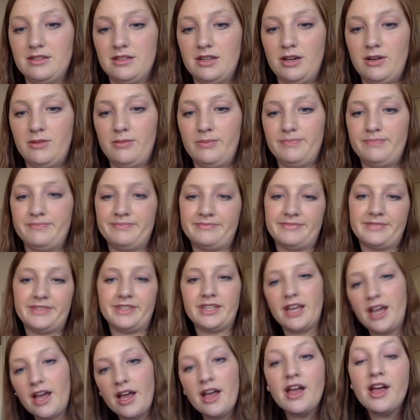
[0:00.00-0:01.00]
Oh,
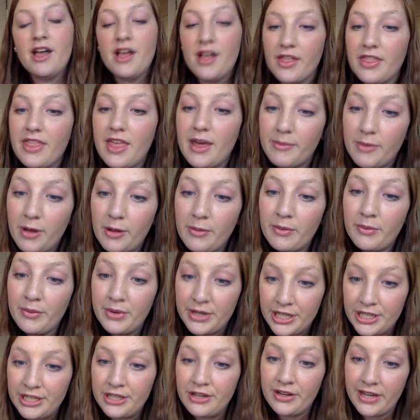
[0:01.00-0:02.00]
that moment
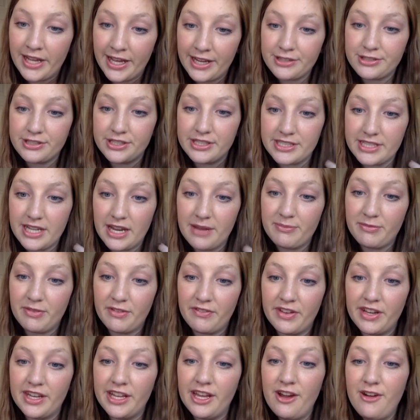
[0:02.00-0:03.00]
when you don't actually stop the
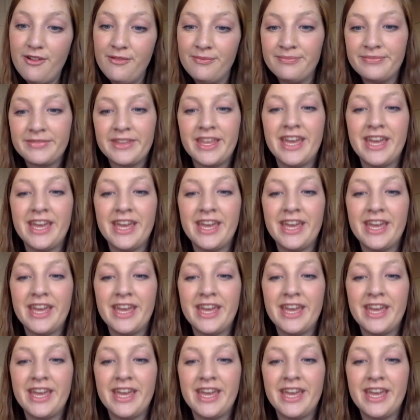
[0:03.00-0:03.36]
video?